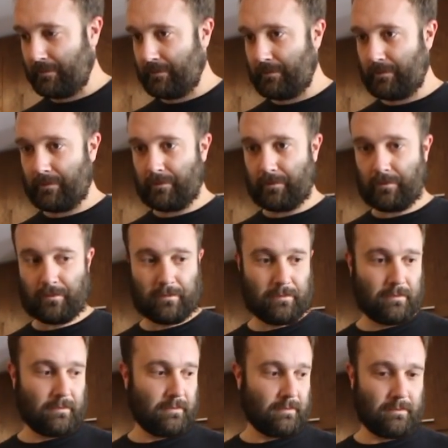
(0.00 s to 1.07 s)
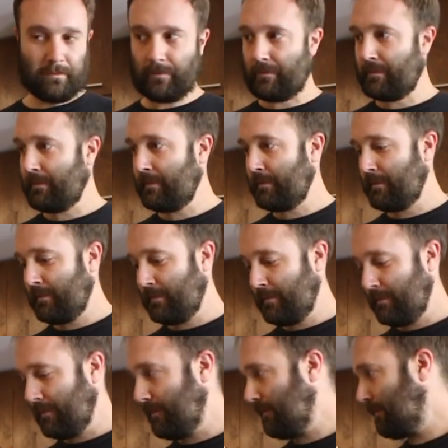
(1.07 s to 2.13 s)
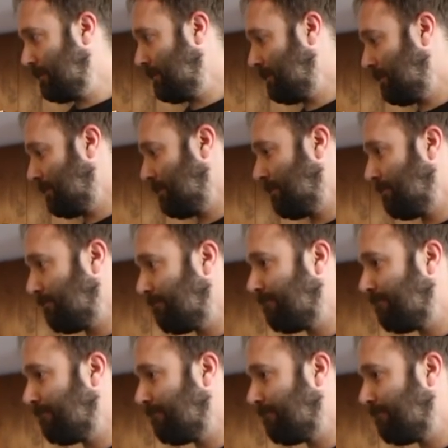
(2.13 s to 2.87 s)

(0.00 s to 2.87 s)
[no speech]